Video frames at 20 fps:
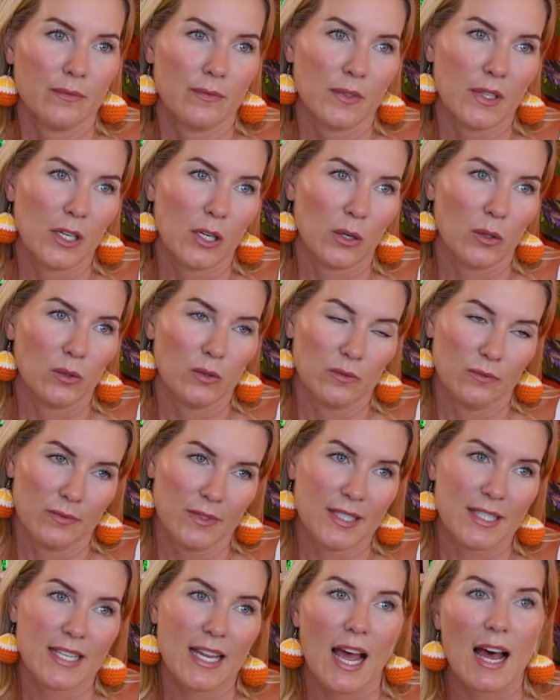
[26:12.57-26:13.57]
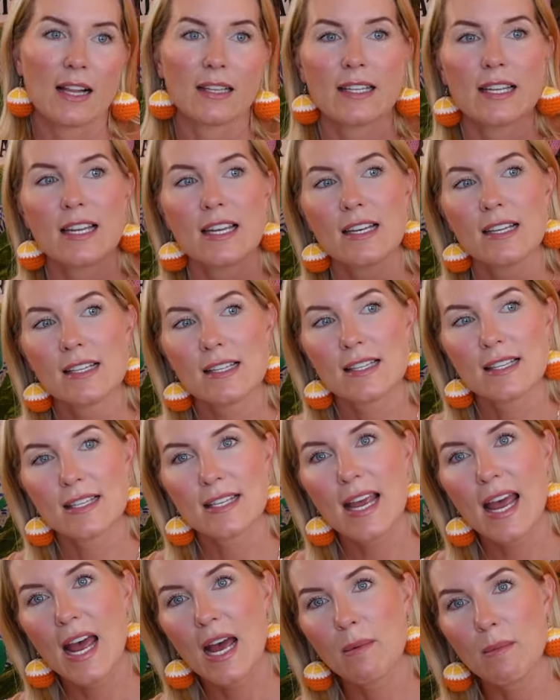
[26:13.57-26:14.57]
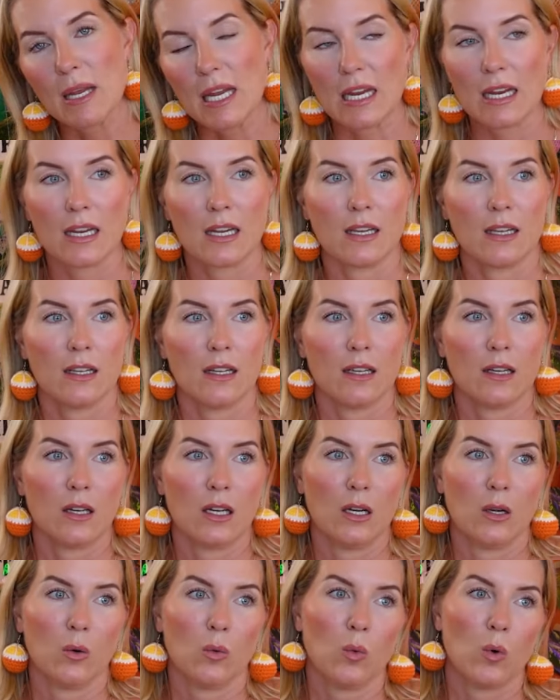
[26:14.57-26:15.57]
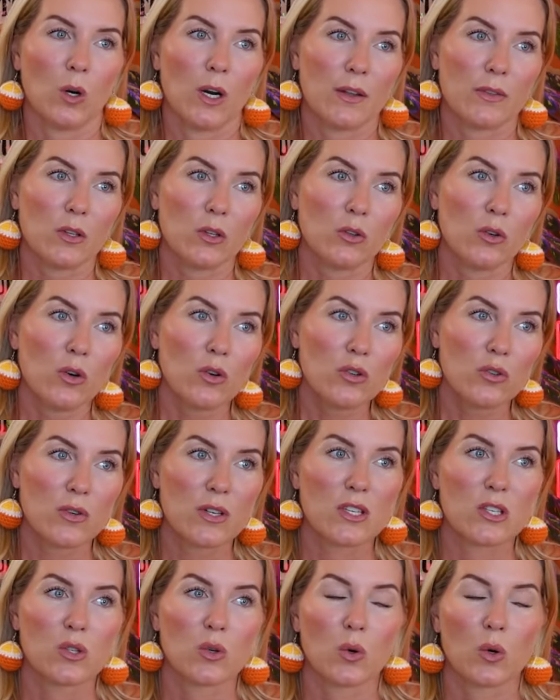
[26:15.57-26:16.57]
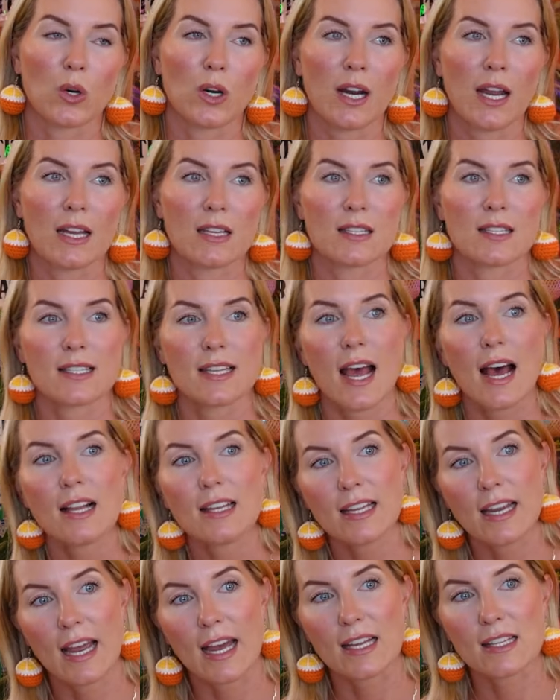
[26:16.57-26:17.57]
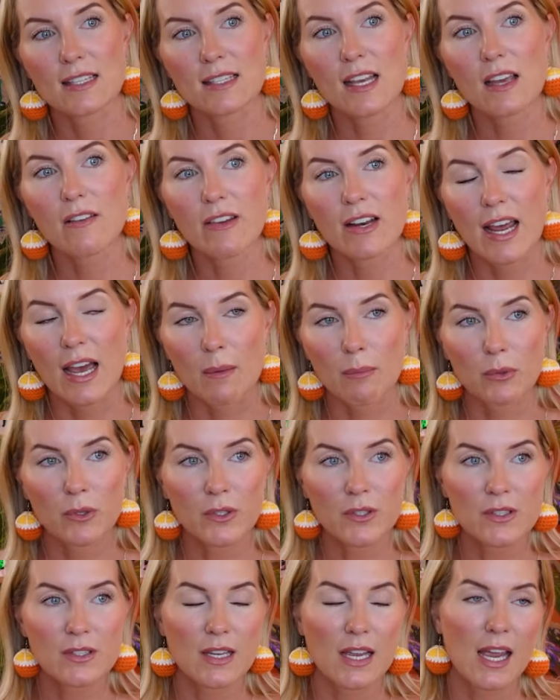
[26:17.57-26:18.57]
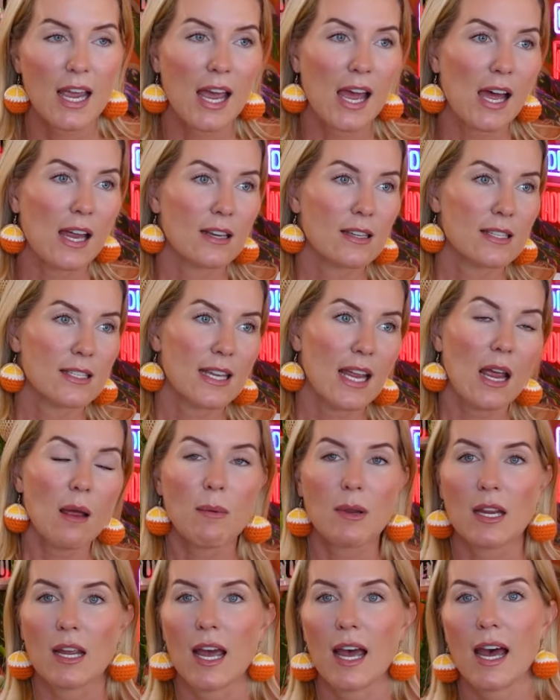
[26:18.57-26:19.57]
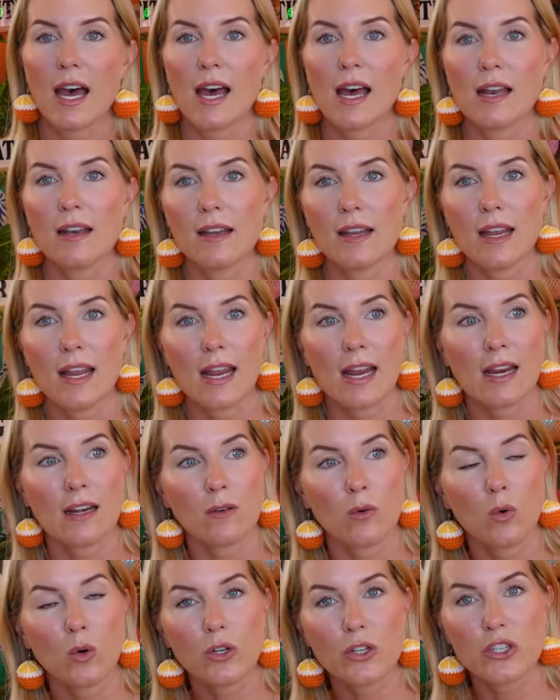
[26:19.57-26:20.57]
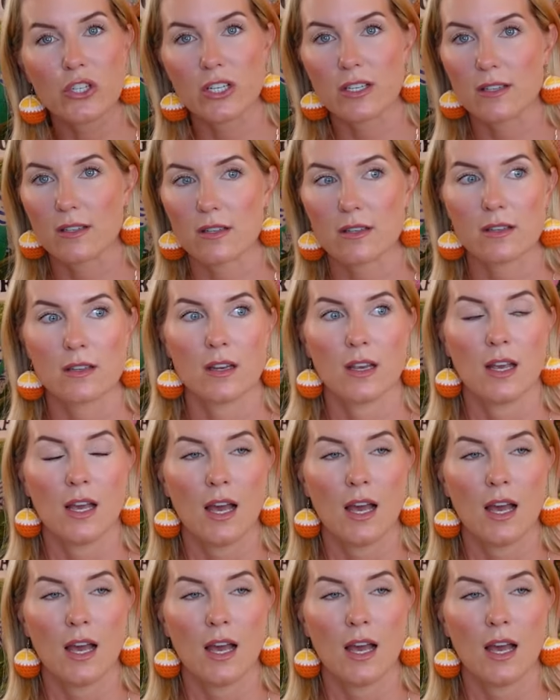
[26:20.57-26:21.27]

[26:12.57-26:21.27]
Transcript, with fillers: you know, Sally and Sammy were at the grocery store, and Sally had 7 apples and Sammy had 8 oranges.